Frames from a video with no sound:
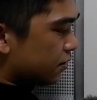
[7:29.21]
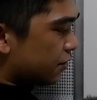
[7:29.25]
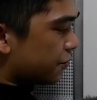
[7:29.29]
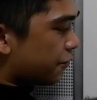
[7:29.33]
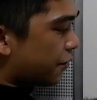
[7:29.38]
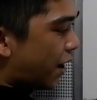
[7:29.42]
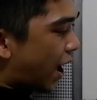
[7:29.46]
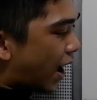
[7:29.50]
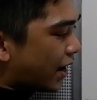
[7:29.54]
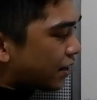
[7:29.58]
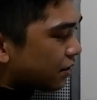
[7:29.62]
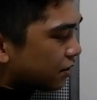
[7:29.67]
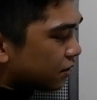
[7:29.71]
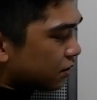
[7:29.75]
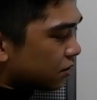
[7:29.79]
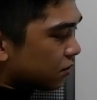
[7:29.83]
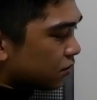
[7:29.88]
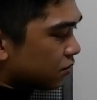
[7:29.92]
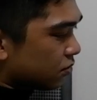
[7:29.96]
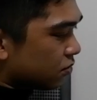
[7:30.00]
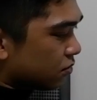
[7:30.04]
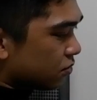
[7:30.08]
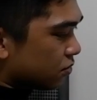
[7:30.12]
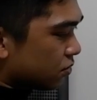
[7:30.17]
Divide.
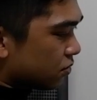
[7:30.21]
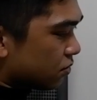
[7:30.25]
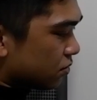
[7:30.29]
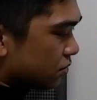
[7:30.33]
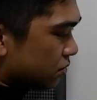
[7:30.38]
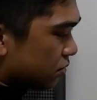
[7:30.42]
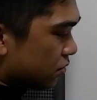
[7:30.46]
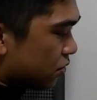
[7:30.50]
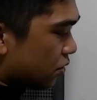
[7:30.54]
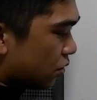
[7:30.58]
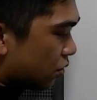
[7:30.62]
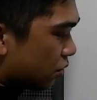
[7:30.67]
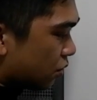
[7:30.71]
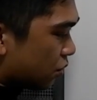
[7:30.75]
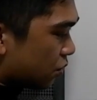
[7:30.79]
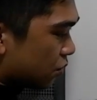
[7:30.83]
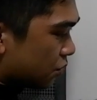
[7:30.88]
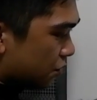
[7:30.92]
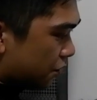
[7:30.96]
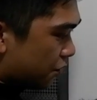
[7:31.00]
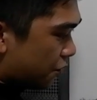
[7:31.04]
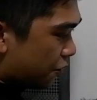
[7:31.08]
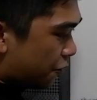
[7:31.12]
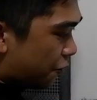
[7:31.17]

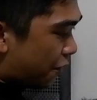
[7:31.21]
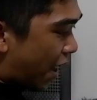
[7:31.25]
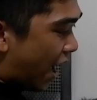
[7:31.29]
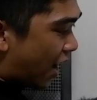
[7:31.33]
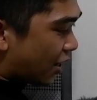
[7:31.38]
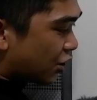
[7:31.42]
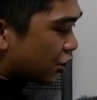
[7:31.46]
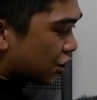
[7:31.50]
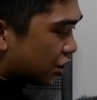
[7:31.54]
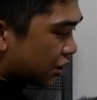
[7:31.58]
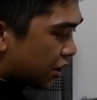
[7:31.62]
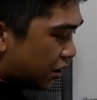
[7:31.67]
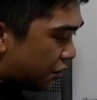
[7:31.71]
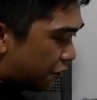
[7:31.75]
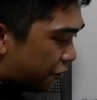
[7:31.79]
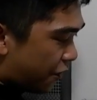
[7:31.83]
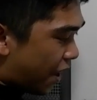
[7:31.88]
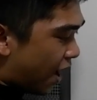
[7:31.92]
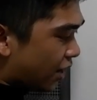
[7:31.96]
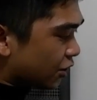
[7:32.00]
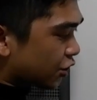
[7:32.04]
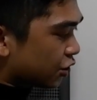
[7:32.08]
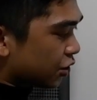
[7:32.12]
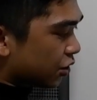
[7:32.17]
So fraction and a
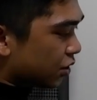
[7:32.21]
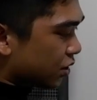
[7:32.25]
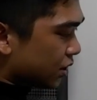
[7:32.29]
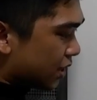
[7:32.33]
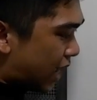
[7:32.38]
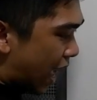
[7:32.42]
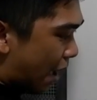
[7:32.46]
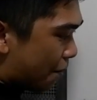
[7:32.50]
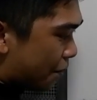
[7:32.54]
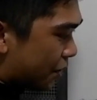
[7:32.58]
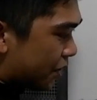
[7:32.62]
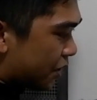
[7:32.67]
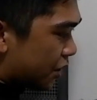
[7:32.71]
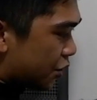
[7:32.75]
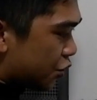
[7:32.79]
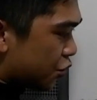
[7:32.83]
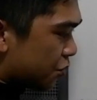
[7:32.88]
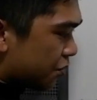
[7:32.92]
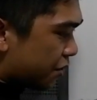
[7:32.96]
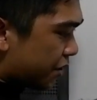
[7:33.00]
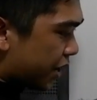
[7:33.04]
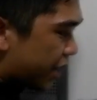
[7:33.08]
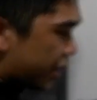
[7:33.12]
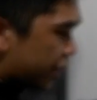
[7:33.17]
fraction, copy the
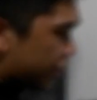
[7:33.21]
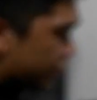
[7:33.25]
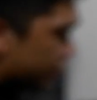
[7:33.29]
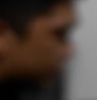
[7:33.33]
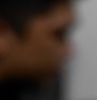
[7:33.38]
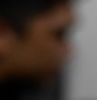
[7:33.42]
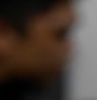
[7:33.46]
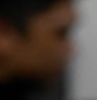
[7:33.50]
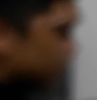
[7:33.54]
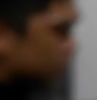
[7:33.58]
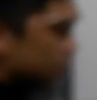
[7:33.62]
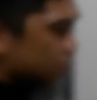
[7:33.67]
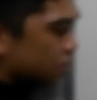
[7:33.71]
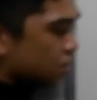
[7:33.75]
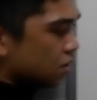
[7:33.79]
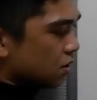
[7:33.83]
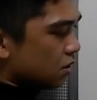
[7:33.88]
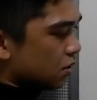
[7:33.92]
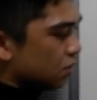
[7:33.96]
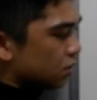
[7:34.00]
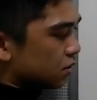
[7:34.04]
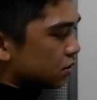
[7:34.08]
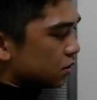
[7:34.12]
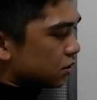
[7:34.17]
numerator.
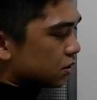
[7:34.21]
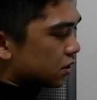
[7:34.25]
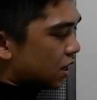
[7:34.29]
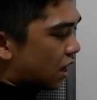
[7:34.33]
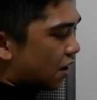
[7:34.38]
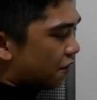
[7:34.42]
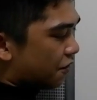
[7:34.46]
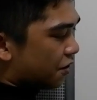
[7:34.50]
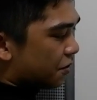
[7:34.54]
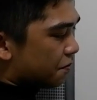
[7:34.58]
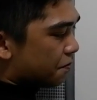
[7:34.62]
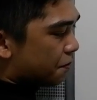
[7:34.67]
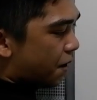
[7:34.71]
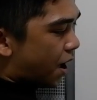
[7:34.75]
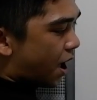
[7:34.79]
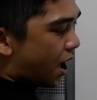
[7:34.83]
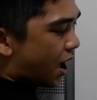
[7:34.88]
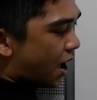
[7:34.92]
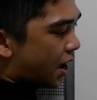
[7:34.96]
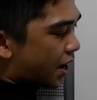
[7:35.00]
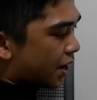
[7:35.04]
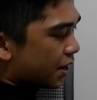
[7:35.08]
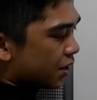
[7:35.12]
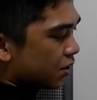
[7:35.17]
7
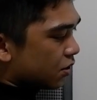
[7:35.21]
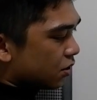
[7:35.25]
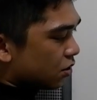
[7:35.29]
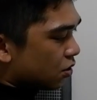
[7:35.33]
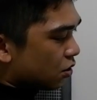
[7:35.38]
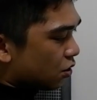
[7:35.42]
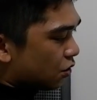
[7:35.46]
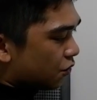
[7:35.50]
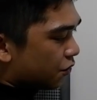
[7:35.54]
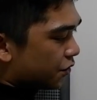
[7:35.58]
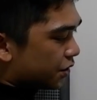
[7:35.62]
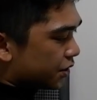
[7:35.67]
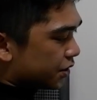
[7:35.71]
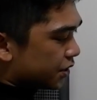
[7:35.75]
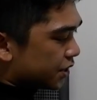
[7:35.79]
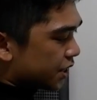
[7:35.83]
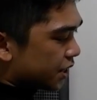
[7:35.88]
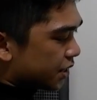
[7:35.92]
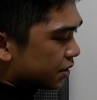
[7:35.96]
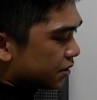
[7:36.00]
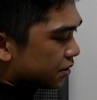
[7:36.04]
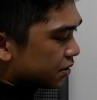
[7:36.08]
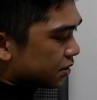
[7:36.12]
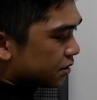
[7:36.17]
pi over 6
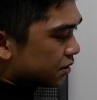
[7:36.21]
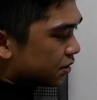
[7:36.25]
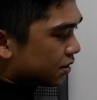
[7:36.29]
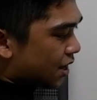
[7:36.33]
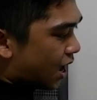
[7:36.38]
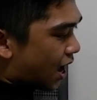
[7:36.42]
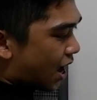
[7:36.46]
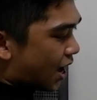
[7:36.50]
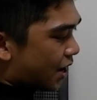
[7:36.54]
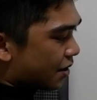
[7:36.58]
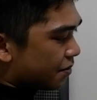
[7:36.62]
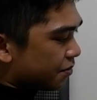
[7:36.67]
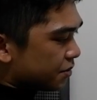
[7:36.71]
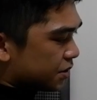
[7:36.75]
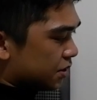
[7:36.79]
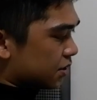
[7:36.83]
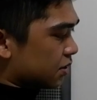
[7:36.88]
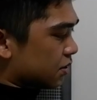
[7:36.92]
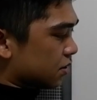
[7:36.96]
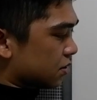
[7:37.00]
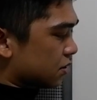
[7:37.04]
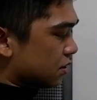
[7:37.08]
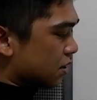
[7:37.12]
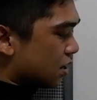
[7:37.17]

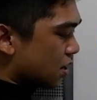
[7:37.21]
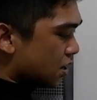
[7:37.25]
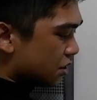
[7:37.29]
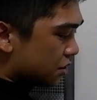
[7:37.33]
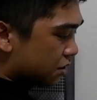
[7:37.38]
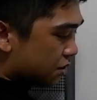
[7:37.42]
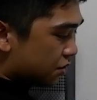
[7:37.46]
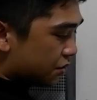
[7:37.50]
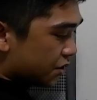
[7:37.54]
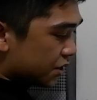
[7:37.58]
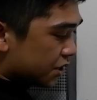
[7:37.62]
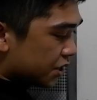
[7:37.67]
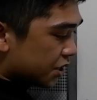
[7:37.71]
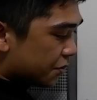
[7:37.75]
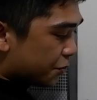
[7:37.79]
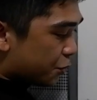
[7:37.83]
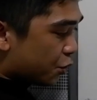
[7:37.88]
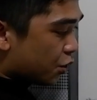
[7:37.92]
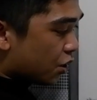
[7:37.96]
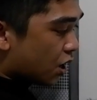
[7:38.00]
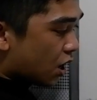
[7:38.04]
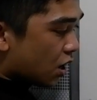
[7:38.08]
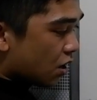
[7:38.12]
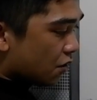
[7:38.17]
times the
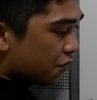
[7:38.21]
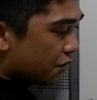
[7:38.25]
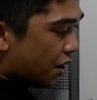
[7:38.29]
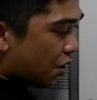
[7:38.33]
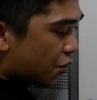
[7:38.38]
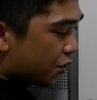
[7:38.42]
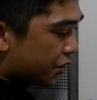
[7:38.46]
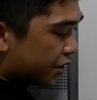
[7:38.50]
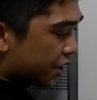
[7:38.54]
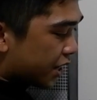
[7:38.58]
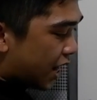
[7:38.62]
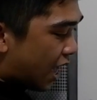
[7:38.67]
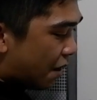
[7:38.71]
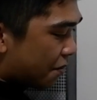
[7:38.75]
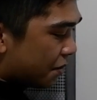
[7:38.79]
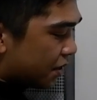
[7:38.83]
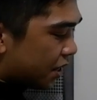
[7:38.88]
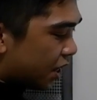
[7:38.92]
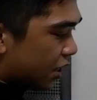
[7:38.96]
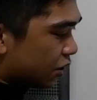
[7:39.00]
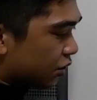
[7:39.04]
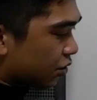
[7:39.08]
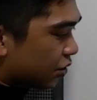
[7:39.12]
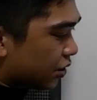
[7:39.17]
reciprocal of our
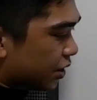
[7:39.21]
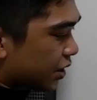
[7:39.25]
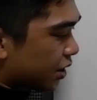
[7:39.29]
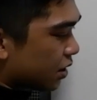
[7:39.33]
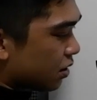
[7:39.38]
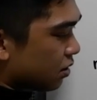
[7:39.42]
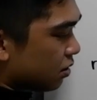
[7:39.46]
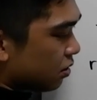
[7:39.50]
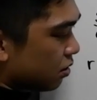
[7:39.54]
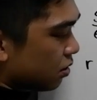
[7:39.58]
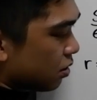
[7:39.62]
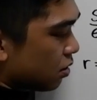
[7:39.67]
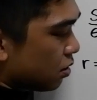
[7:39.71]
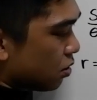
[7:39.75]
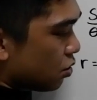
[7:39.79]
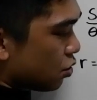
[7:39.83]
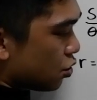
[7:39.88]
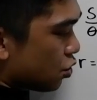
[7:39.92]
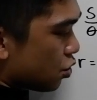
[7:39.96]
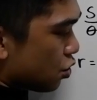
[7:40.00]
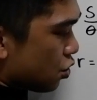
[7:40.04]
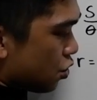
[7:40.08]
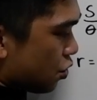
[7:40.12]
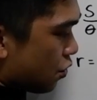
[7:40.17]
denominator,
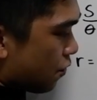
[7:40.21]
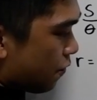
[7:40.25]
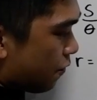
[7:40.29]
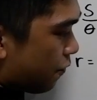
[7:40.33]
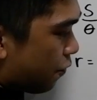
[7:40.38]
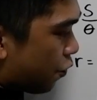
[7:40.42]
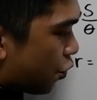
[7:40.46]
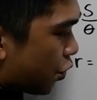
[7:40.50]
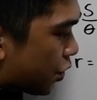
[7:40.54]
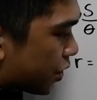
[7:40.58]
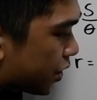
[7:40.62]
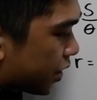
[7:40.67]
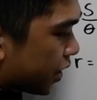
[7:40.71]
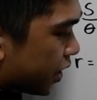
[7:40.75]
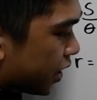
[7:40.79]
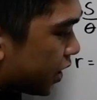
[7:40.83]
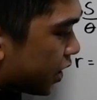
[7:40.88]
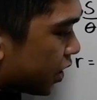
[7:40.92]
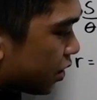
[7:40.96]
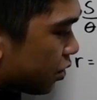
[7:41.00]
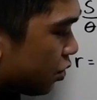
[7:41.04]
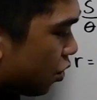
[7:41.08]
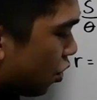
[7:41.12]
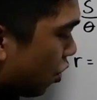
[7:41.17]

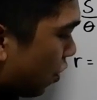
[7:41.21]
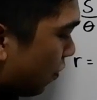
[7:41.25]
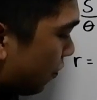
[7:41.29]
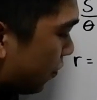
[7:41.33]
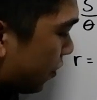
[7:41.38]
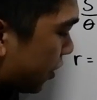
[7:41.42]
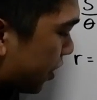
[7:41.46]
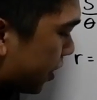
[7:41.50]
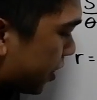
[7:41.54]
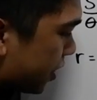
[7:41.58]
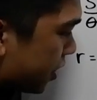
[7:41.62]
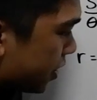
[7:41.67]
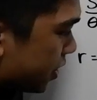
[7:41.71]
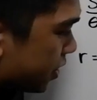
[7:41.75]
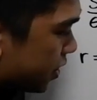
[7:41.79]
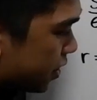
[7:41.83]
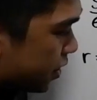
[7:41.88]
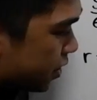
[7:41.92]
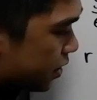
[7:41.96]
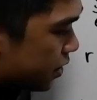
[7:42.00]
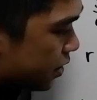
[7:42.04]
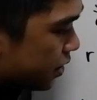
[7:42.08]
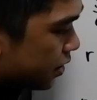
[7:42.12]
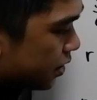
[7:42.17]
14 over
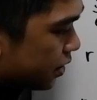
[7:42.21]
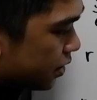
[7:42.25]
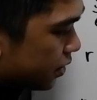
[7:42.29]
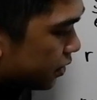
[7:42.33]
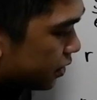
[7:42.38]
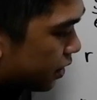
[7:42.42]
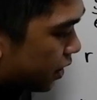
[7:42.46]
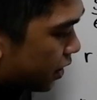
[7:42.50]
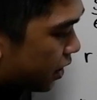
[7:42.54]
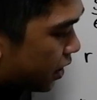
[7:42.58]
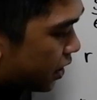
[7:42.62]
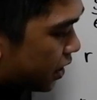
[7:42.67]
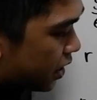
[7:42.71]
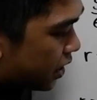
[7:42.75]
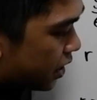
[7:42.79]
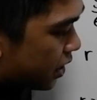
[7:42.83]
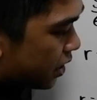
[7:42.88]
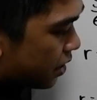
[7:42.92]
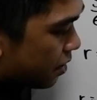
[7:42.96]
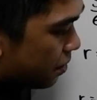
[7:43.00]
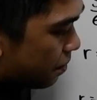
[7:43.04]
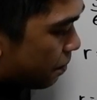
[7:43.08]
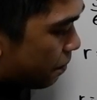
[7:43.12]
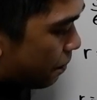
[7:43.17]

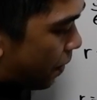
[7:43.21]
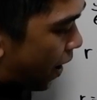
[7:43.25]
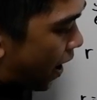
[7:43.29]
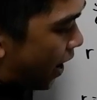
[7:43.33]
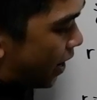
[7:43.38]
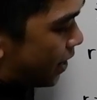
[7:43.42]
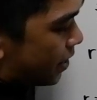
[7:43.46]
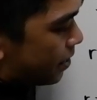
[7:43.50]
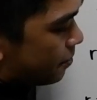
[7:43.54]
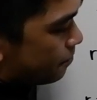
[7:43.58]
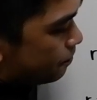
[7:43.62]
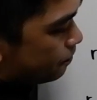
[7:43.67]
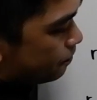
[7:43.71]
3 pi.